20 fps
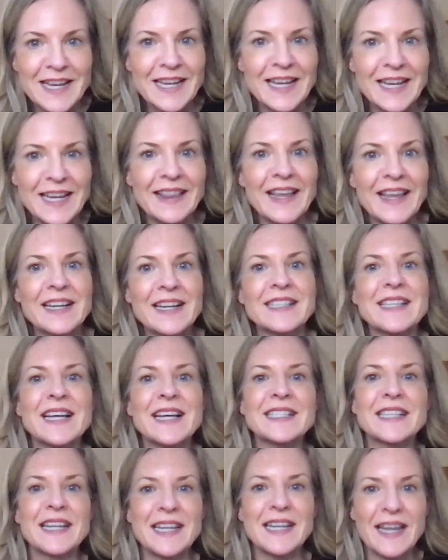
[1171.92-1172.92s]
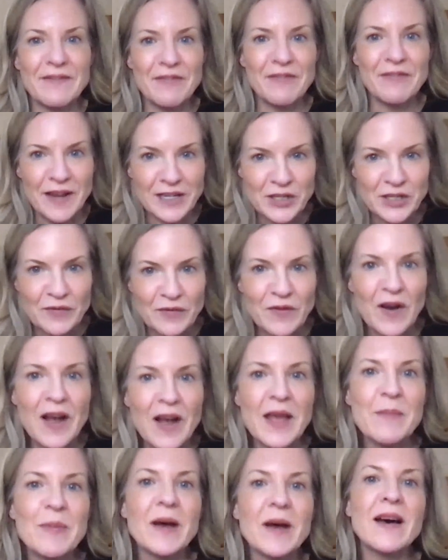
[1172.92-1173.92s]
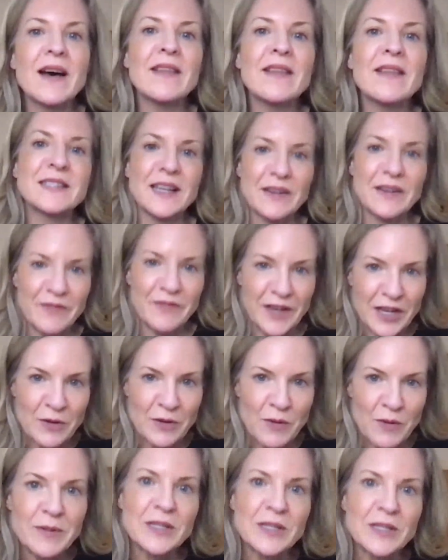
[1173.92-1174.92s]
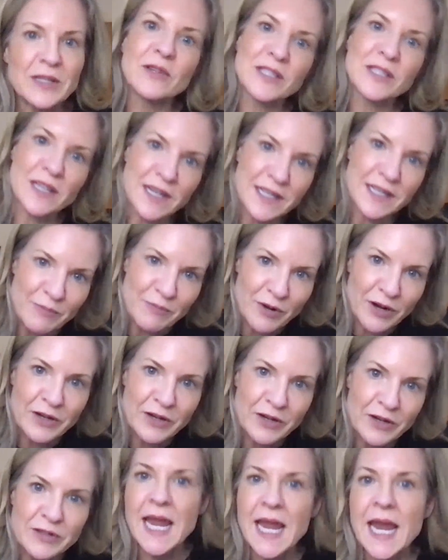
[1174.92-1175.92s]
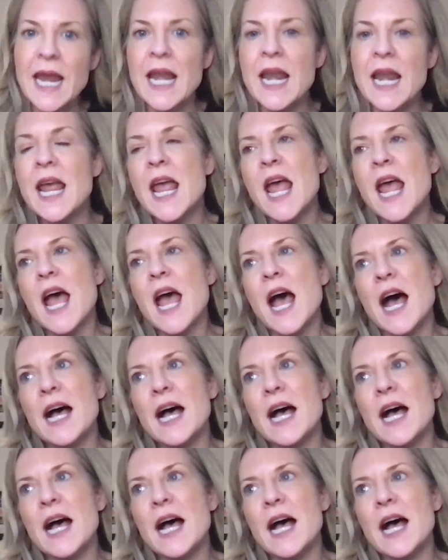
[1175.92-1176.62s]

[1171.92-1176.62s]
sneak in there, because that's going to give you the extra fibre that's going to fill you up alongside the protein.